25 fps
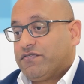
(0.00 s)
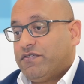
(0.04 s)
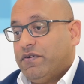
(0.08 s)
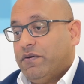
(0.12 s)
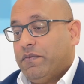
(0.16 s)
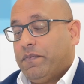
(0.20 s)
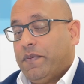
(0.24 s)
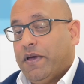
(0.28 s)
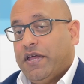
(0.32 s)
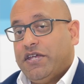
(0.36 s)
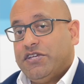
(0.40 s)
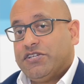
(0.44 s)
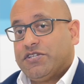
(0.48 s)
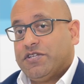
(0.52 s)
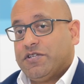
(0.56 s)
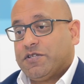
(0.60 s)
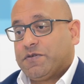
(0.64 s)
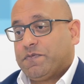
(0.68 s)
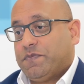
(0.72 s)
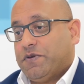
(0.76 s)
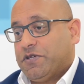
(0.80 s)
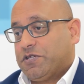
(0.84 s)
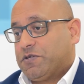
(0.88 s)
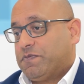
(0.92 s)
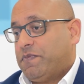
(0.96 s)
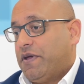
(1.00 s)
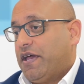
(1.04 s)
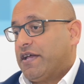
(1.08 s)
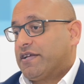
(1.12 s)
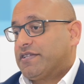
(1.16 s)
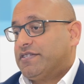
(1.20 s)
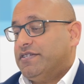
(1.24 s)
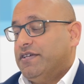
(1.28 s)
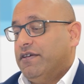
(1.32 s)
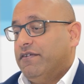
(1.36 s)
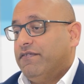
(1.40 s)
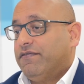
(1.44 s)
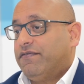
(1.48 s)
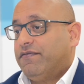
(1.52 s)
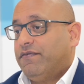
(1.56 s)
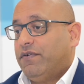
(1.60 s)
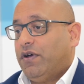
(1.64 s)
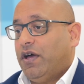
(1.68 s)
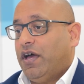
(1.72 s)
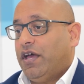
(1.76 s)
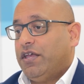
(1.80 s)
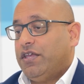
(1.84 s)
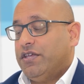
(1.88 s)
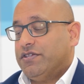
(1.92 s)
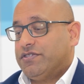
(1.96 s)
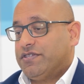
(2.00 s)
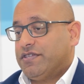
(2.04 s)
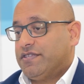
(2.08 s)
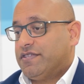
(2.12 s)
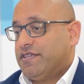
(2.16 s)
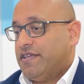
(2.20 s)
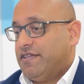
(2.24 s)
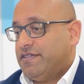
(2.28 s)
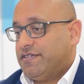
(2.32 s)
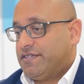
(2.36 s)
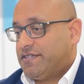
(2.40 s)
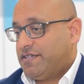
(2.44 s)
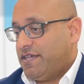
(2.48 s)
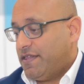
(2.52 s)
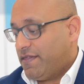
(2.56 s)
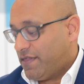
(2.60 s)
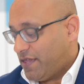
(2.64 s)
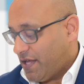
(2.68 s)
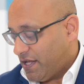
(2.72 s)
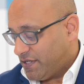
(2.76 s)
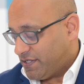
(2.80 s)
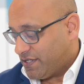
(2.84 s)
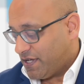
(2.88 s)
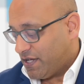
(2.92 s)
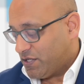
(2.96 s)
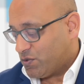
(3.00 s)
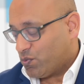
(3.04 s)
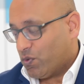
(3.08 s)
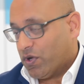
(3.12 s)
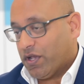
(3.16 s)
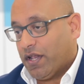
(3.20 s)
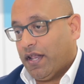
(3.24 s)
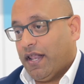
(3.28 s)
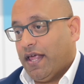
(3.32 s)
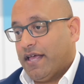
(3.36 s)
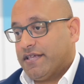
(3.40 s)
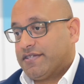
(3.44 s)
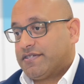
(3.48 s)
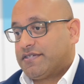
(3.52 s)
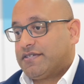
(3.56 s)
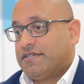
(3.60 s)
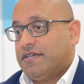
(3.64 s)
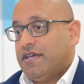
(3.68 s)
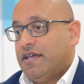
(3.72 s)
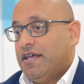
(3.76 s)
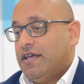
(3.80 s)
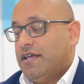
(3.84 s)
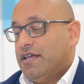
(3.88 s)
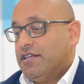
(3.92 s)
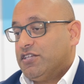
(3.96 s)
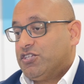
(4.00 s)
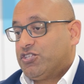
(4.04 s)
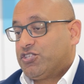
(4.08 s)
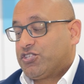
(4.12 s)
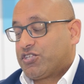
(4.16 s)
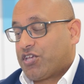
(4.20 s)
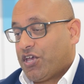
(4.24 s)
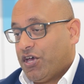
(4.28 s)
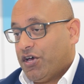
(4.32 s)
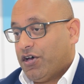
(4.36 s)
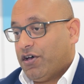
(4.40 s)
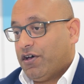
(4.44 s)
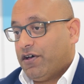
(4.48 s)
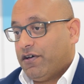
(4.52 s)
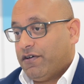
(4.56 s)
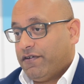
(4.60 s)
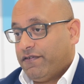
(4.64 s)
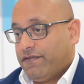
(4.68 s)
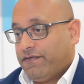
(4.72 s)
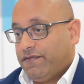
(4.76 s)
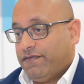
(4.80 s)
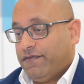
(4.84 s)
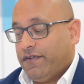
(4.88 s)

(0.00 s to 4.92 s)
from a patient's perspective using synthetic is one less scar.